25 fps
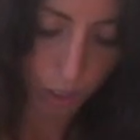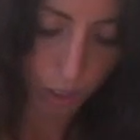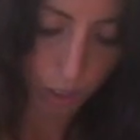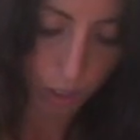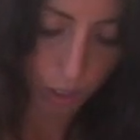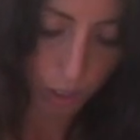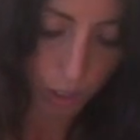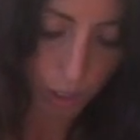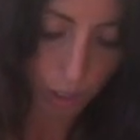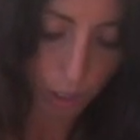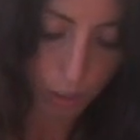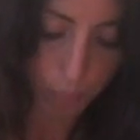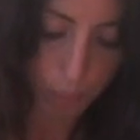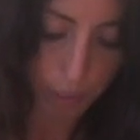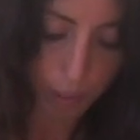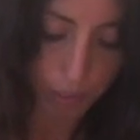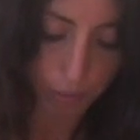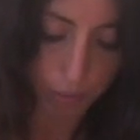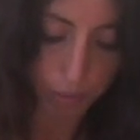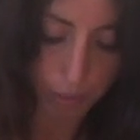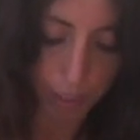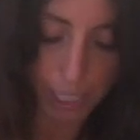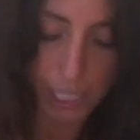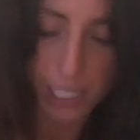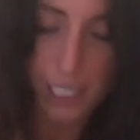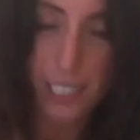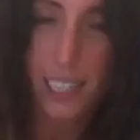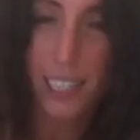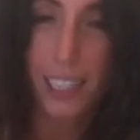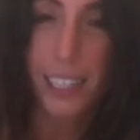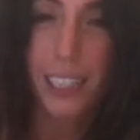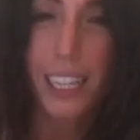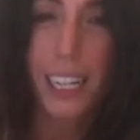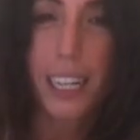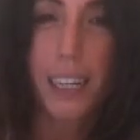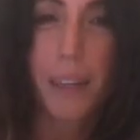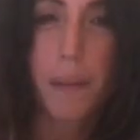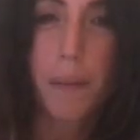Don't be afraid to
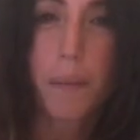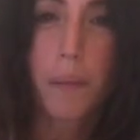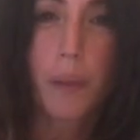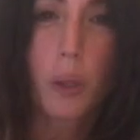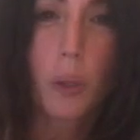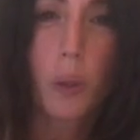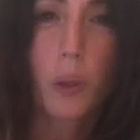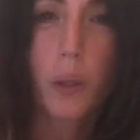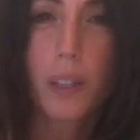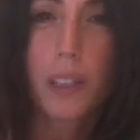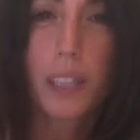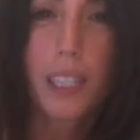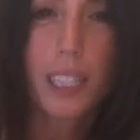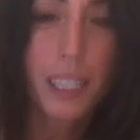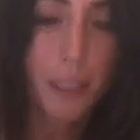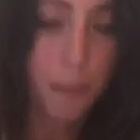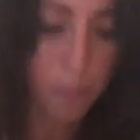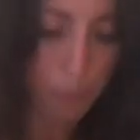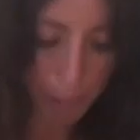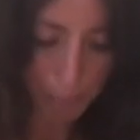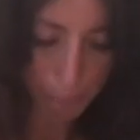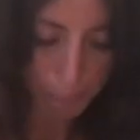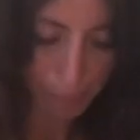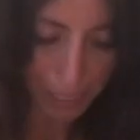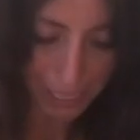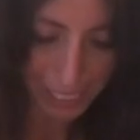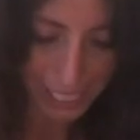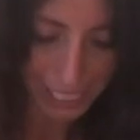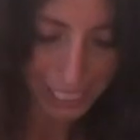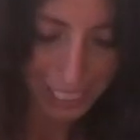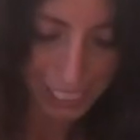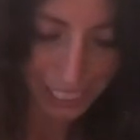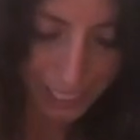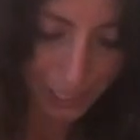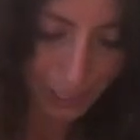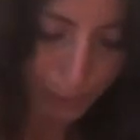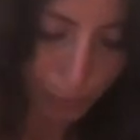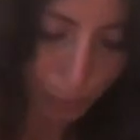let it look a little bit
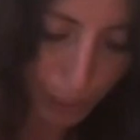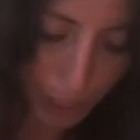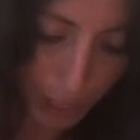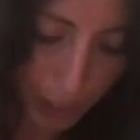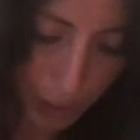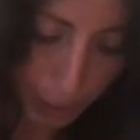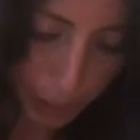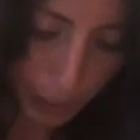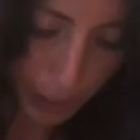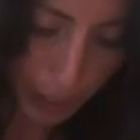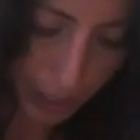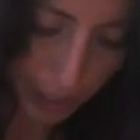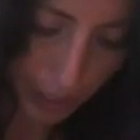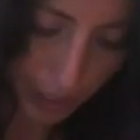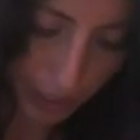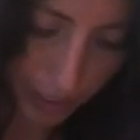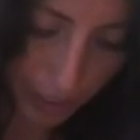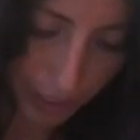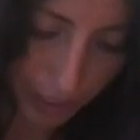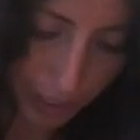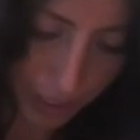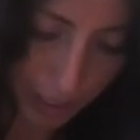messy as well, why not?